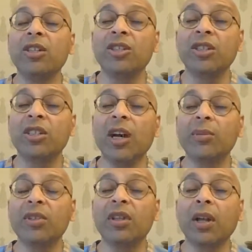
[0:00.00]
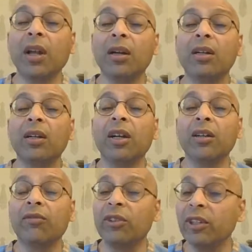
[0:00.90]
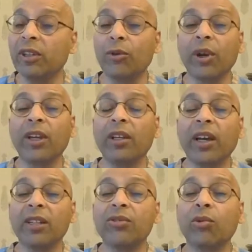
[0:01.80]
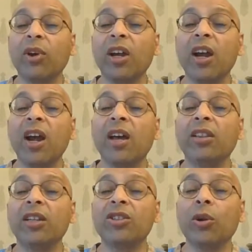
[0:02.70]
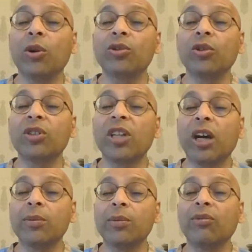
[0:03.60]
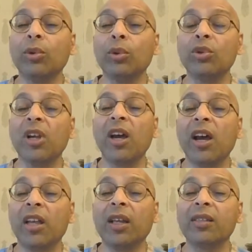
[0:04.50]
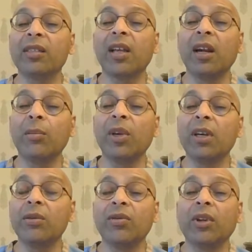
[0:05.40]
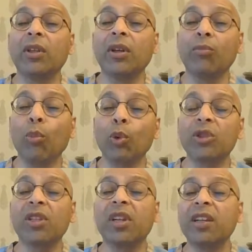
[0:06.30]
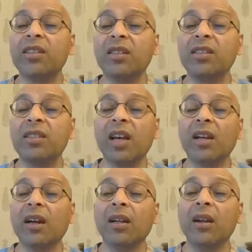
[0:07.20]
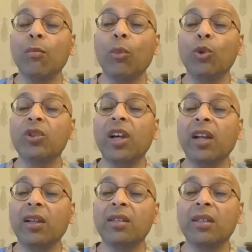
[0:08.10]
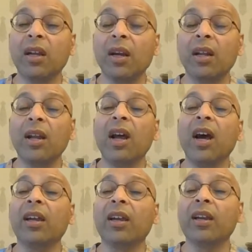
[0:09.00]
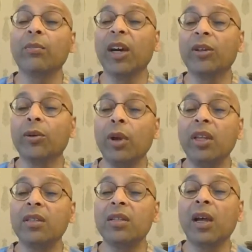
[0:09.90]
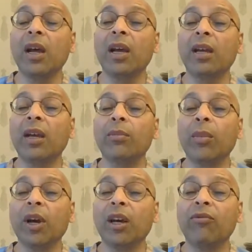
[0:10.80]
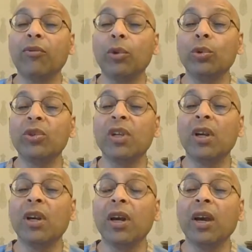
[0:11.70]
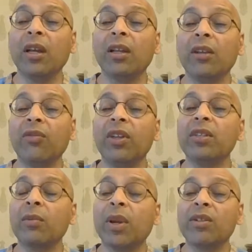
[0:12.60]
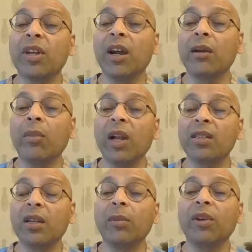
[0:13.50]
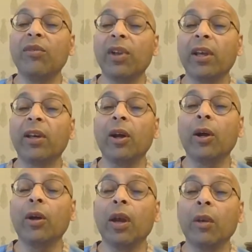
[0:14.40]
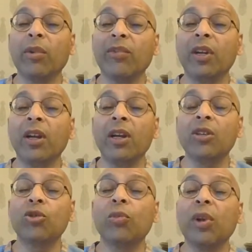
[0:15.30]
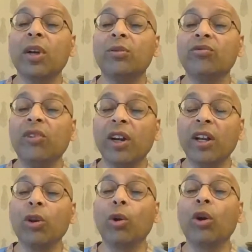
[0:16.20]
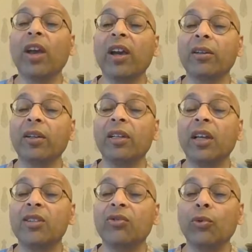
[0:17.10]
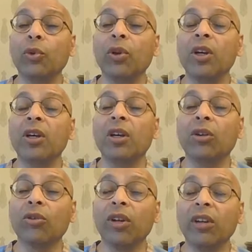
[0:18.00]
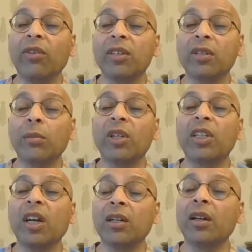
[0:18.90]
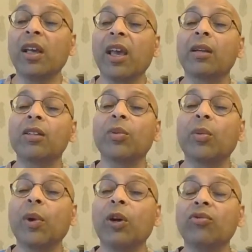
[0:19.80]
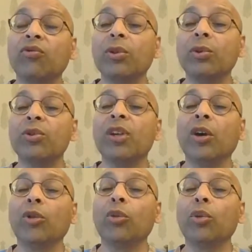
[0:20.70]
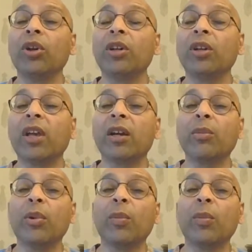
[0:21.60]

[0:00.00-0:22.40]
she chops the salad in a very great, nice way, and then she also chops the fruits, and that salad becomes one of the most tasty salad, most healthy salad. I get my greens, I get my fruits, and then we sometimes add balsamic vinegar on top of it. So it becomes very low calorie dense food. Green vegetables 100 calories per pound, fruits 300 calorie per